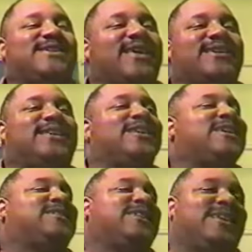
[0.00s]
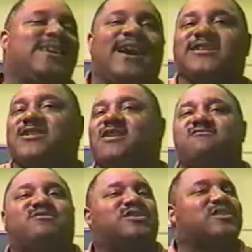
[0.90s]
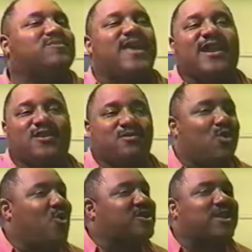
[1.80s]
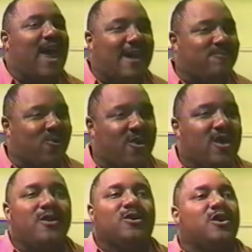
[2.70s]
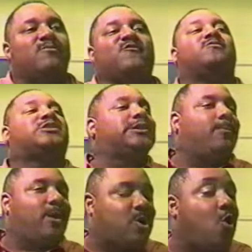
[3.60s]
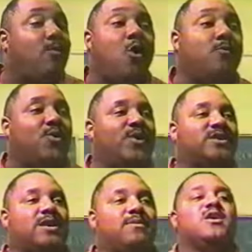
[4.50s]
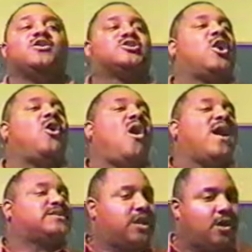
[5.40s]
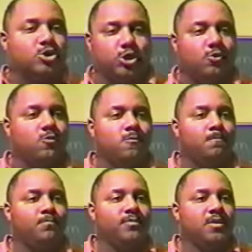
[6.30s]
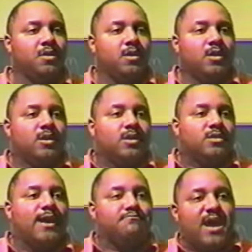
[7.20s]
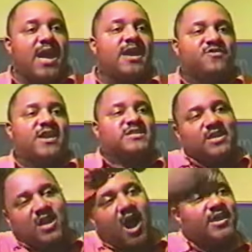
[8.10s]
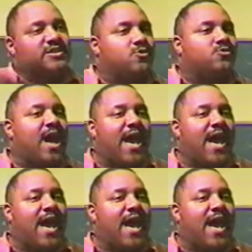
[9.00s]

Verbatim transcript: Leon is nothing but something out of the Moorish library coming from the temple of Kom Ombo in Kemet. The Zohar tells you that man thinks that God is on